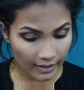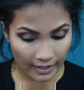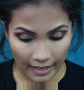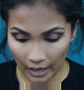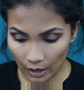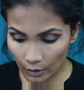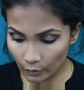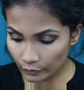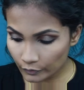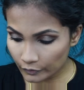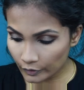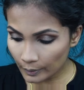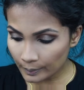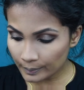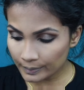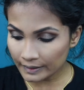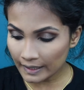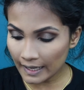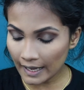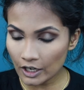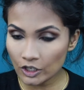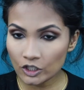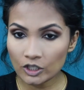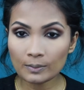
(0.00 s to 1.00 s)
now for
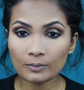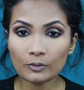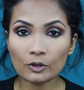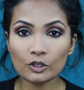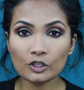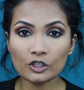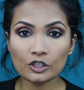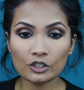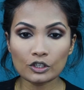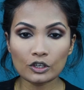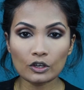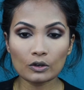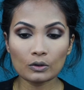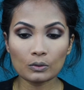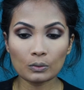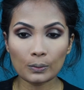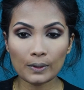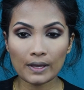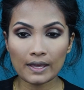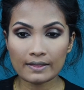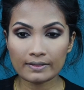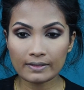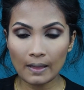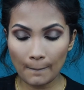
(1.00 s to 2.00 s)
blush, I'm going to go
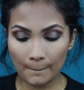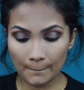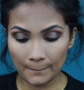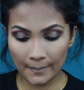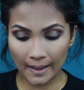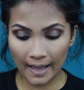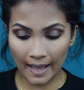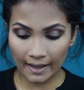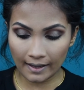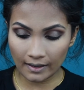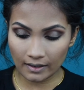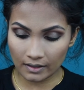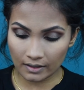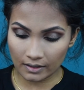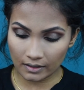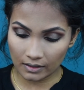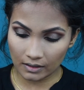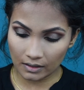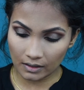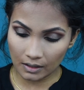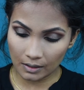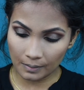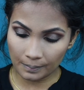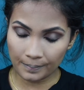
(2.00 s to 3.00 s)
with MAC
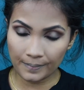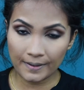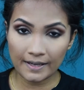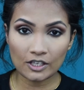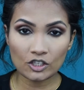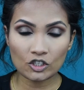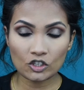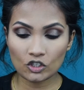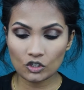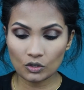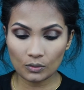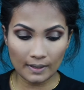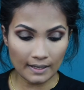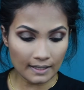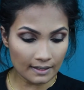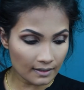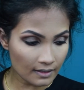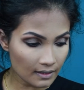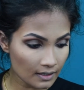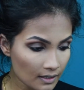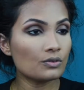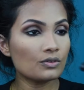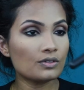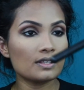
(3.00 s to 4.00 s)
Peach
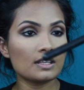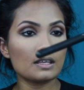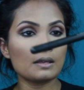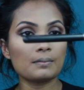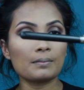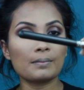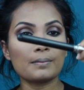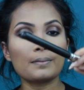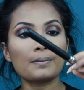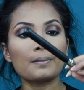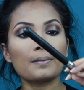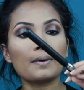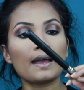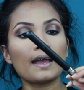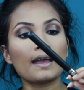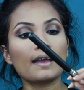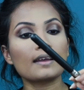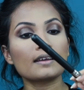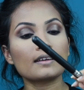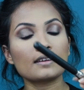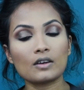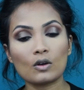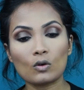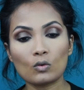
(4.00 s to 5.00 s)
Twist using MAC